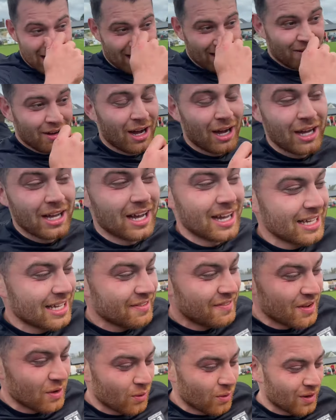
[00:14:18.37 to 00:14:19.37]
I, I,
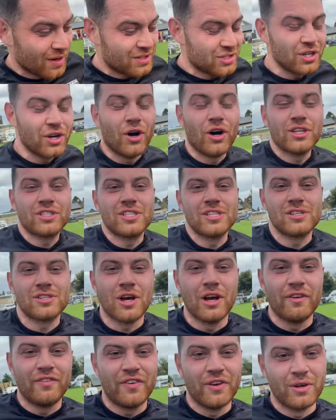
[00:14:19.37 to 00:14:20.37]
give an order to Austin
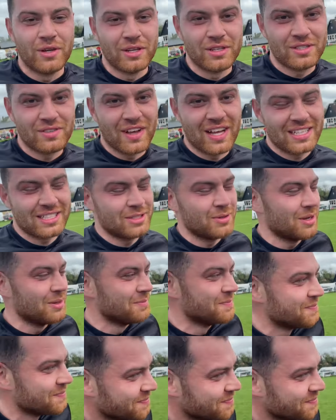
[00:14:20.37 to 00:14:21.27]
Schofield. It's thank to him. I